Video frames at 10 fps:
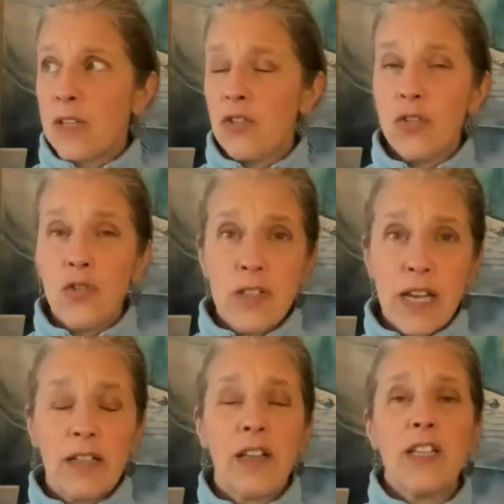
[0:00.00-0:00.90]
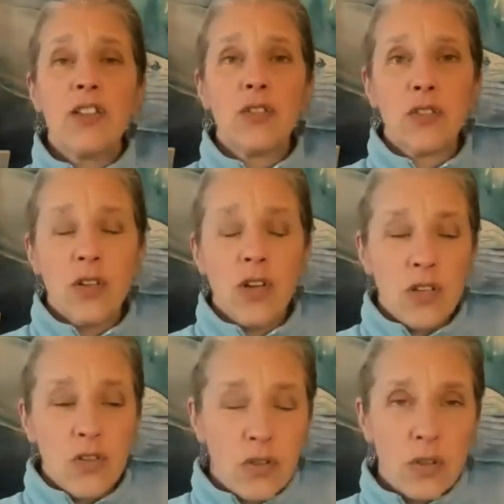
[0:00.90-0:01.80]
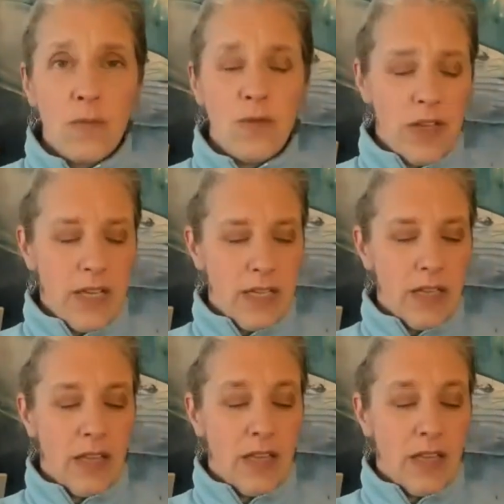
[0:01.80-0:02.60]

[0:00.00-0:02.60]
news headlines, your YouTube feed,